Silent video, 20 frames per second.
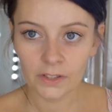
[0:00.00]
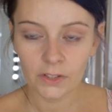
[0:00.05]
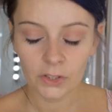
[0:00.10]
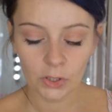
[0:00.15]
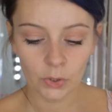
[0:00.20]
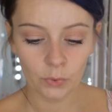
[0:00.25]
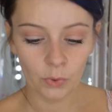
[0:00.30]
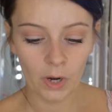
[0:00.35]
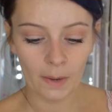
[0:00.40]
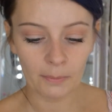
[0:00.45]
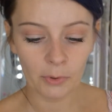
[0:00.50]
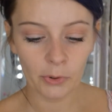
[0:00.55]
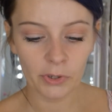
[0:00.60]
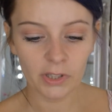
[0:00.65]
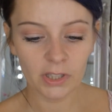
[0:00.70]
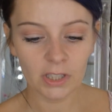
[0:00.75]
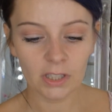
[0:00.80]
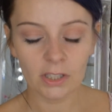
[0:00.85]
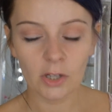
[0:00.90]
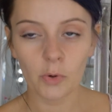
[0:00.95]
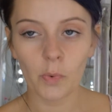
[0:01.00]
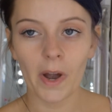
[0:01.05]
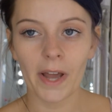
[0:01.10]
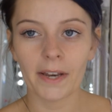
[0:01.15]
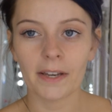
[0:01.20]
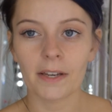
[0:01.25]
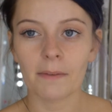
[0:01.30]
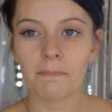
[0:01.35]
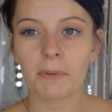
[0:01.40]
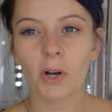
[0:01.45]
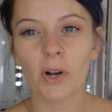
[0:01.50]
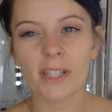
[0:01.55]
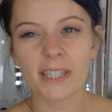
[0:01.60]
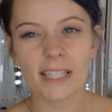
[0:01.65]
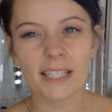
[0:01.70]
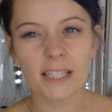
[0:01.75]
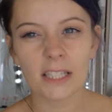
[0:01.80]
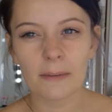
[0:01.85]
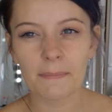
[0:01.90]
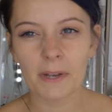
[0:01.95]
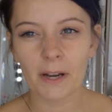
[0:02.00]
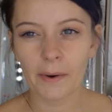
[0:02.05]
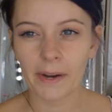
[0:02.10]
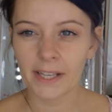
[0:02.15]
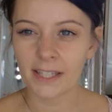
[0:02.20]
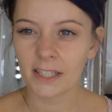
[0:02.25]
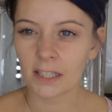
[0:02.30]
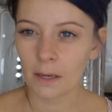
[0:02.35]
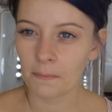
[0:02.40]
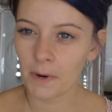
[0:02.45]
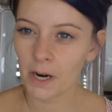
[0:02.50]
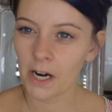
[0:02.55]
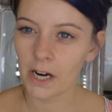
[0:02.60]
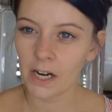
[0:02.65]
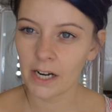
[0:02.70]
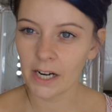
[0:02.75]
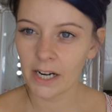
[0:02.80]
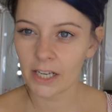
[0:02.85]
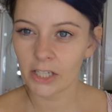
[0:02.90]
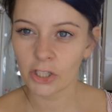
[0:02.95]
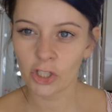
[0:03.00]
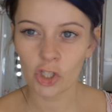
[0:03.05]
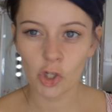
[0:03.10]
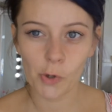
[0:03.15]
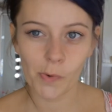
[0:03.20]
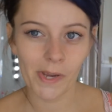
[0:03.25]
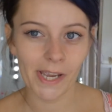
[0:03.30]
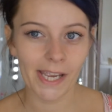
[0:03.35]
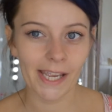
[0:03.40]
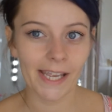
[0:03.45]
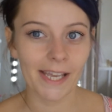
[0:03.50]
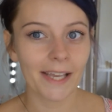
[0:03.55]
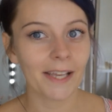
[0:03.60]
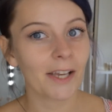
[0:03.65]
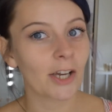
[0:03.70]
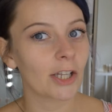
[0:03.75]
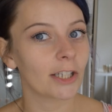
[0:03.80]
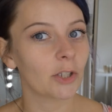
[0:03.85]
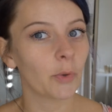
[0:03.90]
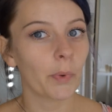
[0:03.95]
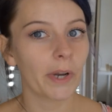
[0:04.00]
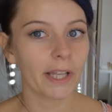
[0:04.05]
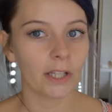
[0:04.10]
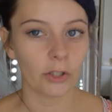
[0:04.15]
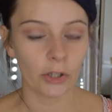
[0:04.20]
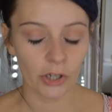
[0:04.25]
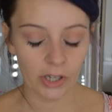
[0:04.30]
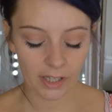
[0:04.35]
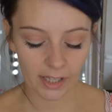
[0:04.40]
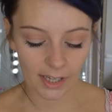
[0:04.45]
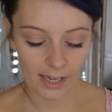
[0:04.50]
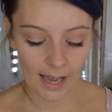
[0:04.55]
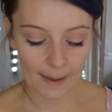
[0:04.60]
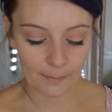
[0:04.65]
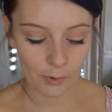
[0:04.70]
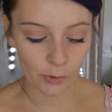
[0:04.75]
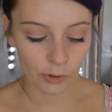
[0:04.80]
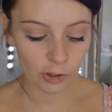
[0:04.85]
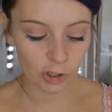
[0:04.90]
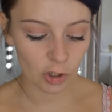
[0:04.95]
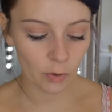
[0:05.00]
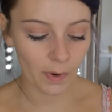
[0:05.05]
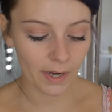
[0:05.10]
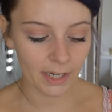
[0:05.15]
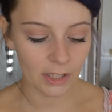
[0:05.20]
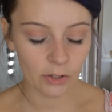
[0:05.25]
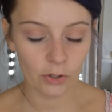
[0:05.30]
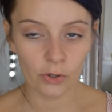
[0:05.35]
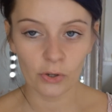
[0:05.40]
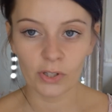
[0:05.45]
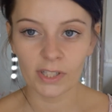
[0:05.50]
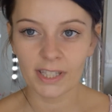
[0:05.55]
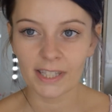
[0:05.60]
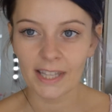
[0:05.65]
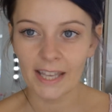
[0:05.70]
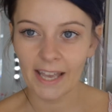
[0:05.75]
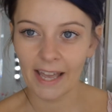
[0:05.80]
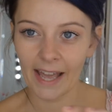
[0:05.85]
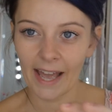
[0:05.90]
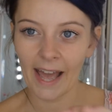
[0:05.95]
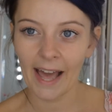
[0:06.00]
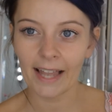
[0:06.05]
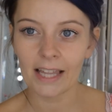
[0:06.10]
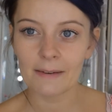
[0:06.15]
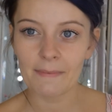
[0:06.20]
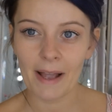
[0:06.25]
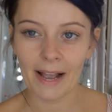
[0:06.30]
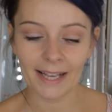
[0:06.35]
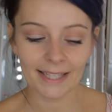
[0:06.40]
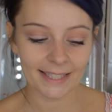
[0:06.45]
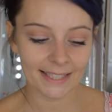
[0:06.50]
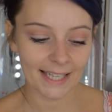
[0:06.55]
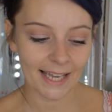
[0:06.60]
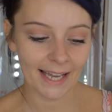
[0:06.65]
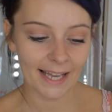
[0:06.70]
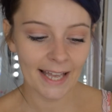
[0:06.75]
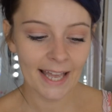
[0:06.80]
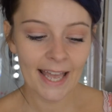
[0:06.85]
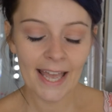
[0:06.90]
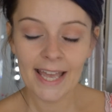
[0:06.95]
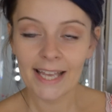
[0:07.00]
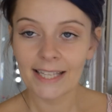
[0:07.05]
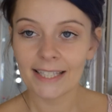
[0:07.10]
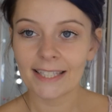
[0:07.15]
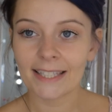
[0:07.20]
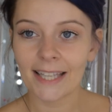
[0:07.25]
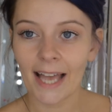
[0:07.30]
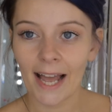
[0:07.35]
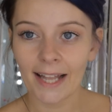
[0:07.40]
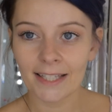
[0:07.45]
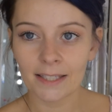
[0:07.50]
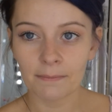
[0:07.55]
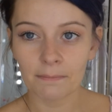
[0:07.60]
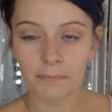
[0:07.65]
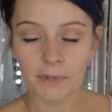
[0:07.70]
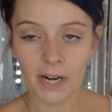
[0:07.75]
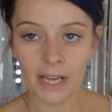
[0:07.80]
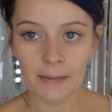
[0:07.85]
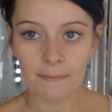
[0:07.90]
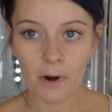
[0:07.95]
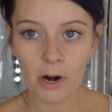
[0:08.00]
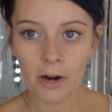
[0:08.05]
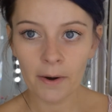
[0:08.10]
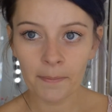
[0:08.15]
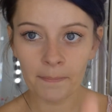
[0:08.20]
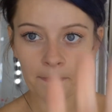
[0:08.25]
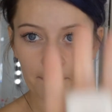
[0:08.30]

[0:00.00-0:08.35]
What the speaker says: So I'm going to go in, because this is going to be a quite summer, dewy, glowy look, I'm going to go in and use the Alamasca Satin Primer.